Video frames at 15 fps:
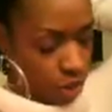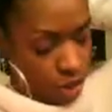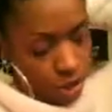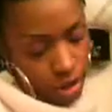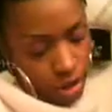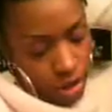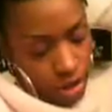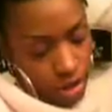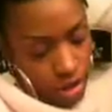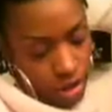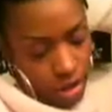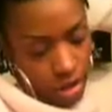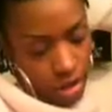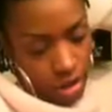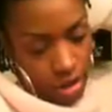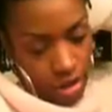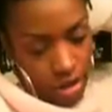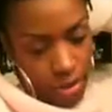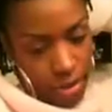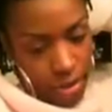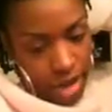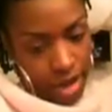secure
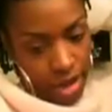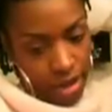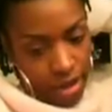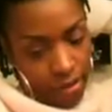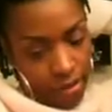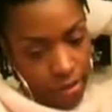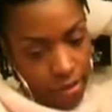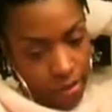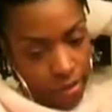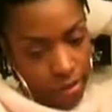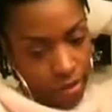in the back.